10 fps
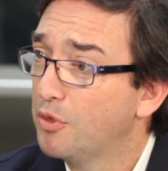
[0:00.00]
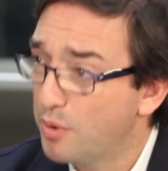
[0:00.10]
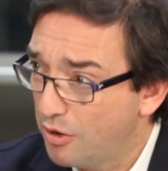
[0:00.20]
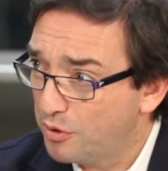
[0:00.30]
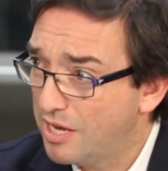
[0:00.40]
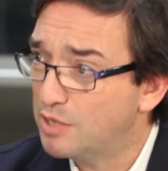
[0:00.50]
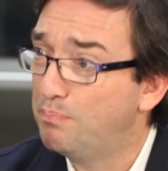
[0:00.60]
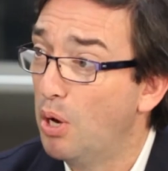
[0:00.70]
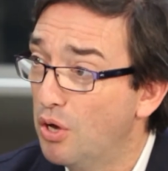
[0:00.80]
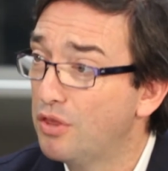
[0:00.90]
300 kids
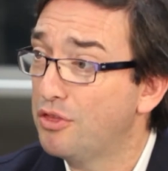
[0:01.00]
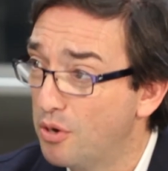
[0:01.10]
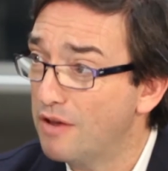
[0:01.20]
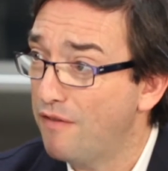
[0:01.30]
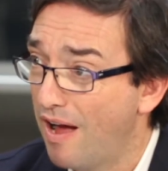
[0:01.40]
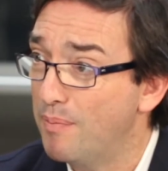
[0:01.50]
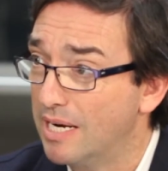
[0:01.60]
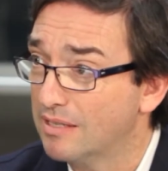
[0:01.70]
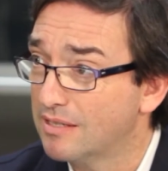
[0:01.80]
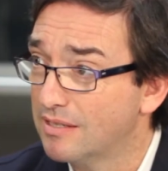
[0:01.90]
per 35 minutes?